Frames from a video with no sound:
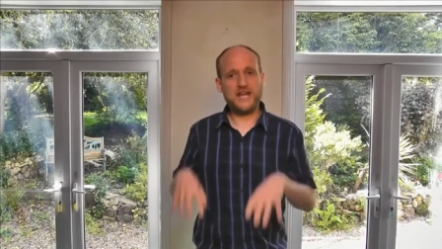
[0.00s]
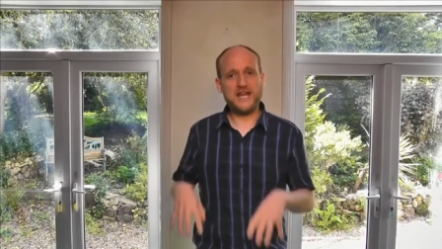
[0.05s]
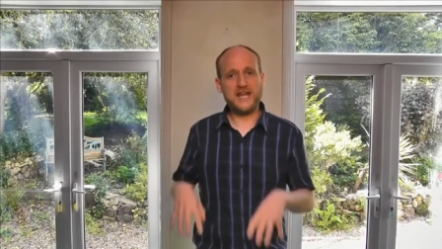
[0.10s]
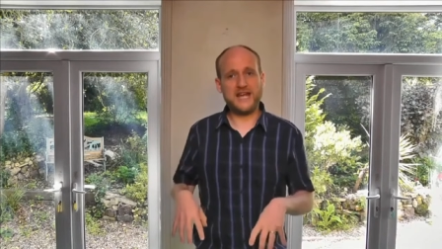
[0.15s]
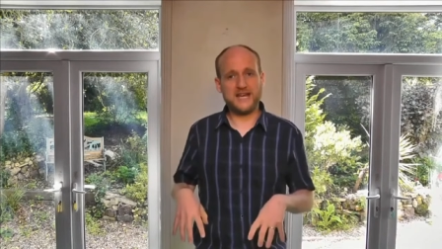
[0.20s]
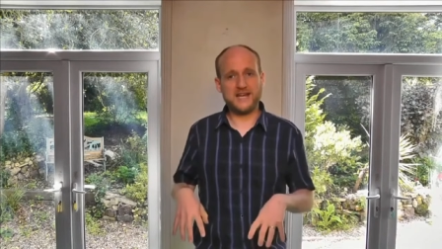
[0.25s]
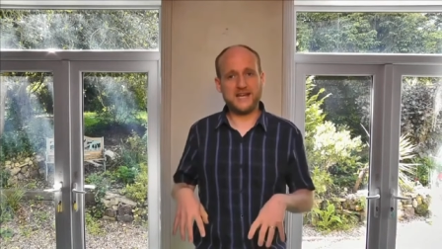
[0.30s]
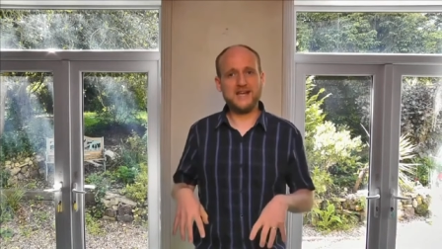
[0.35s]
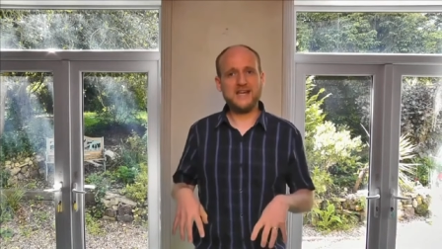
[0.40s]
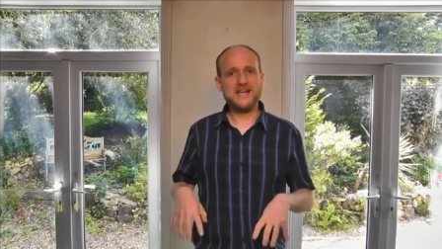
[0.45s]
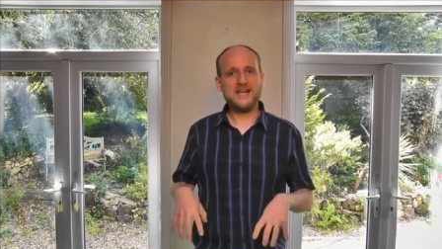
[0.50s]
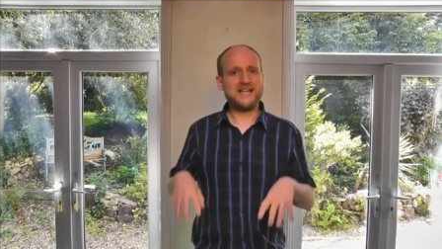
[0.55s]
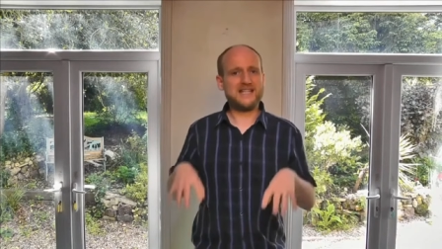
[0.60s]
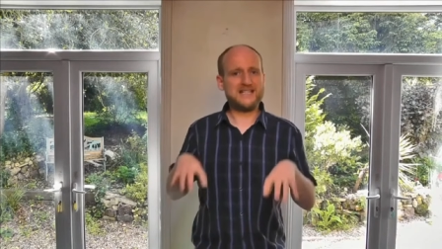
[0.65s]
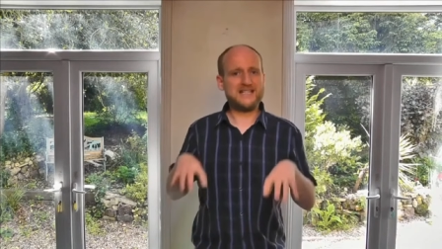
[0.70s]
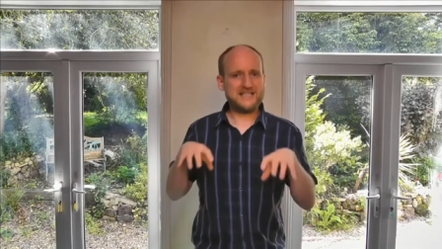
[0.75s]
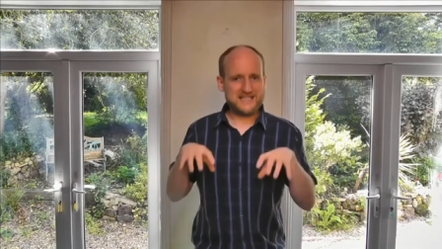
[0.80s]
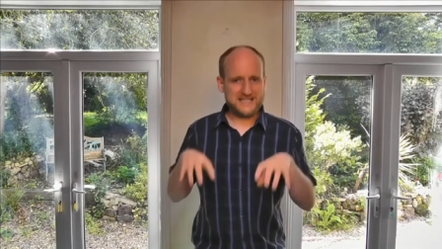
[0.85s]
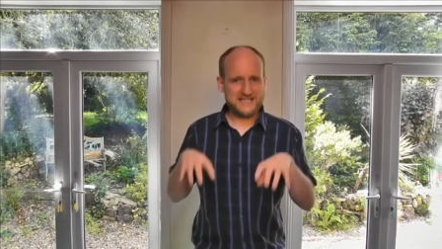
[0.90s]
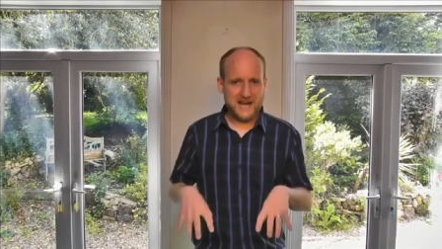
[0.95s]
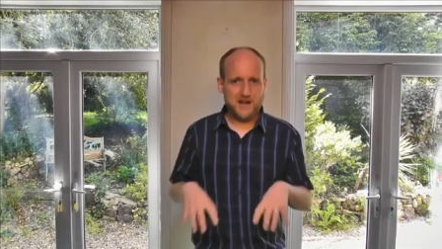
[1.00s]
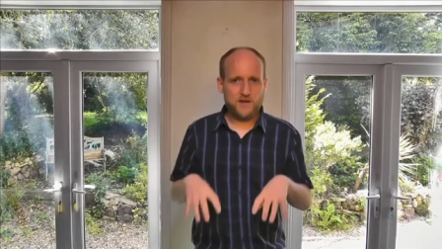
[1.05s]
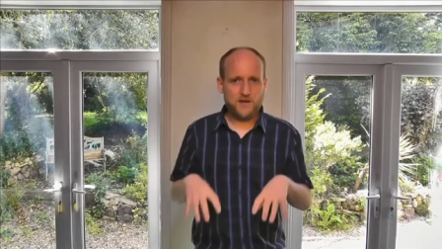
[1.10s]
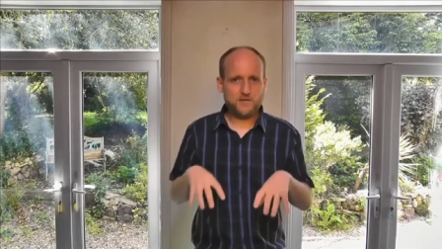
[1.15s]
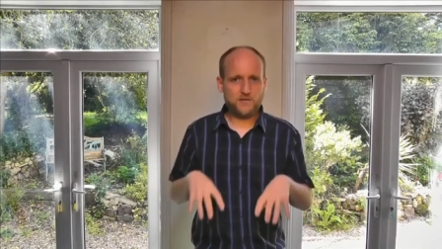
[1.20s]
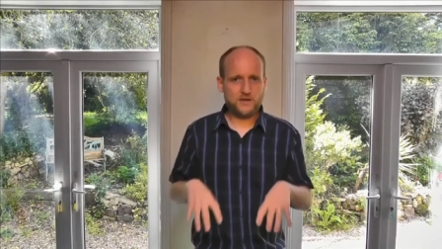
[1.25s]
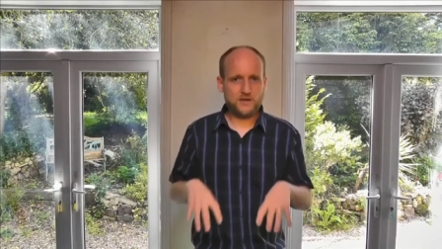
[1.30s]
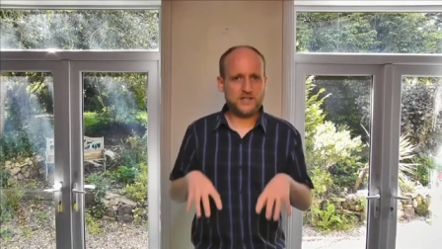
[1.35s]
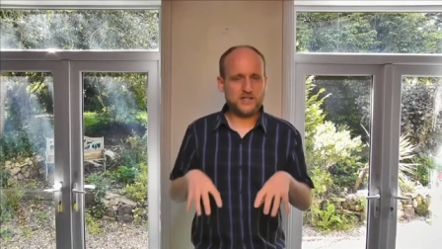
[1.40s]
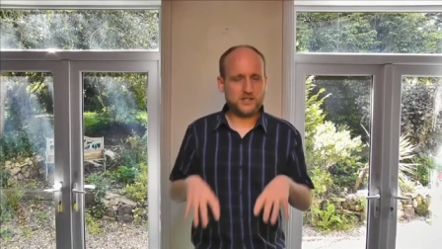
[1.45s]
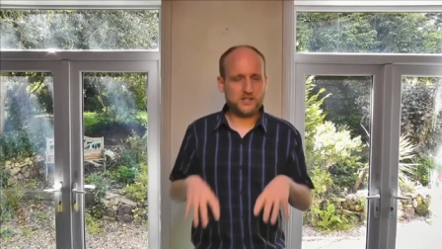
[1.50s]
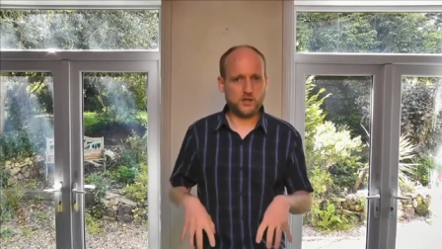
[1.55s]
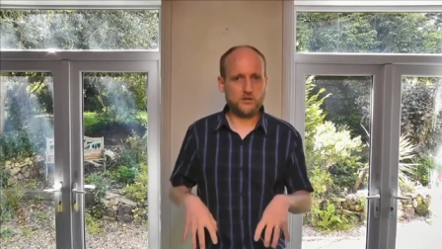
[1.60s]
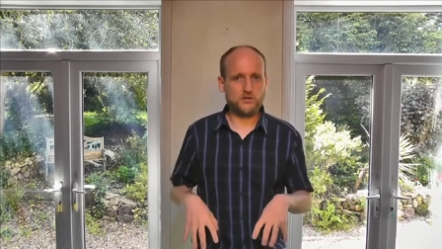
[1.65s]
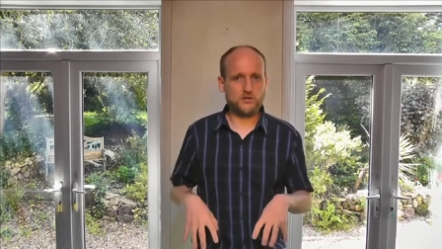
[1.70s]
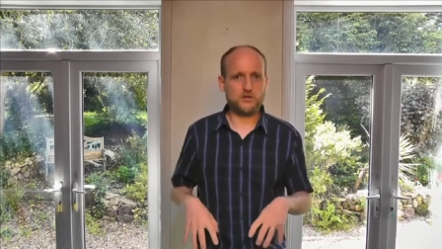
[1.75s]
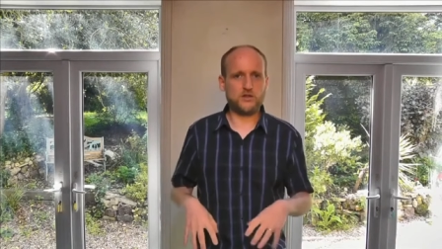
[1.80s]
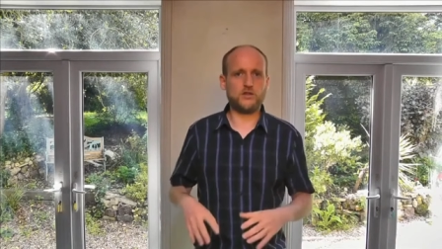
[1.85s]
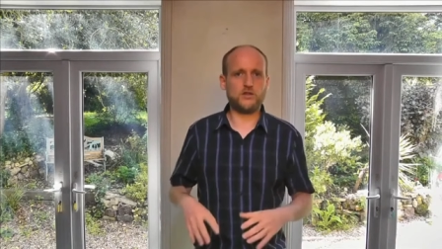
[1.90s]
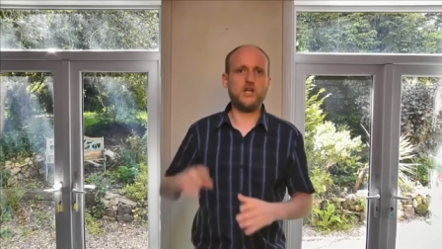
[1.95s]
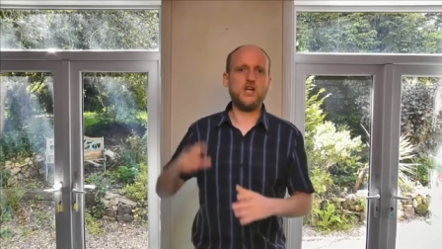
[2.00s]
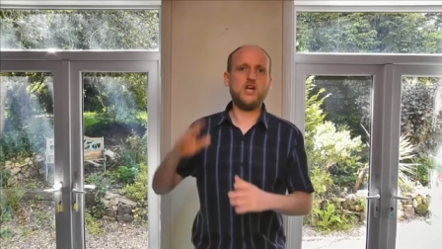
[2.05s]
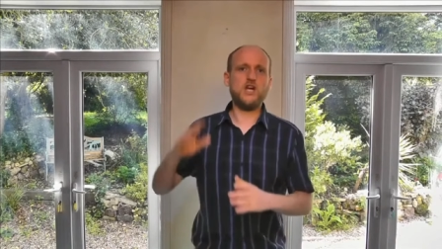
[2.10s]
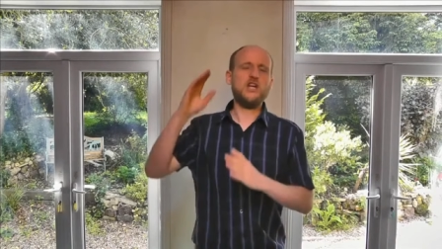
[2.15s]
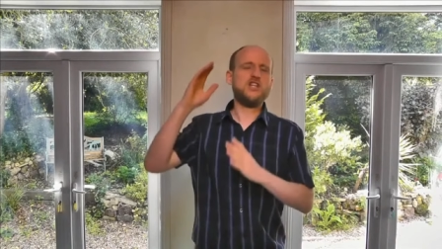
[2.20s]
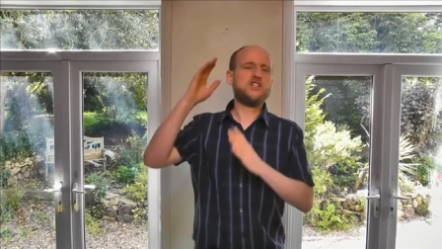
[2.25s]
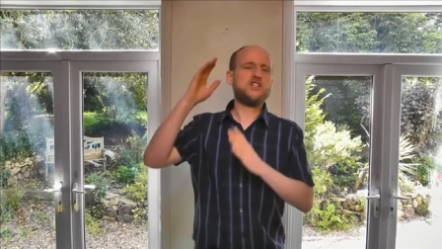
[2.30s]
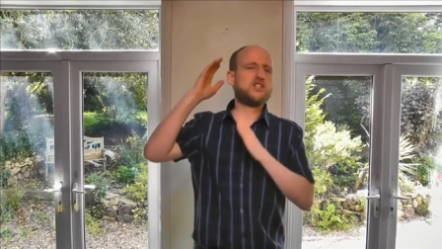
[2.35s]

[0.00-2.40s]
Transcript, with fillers: here in southeast London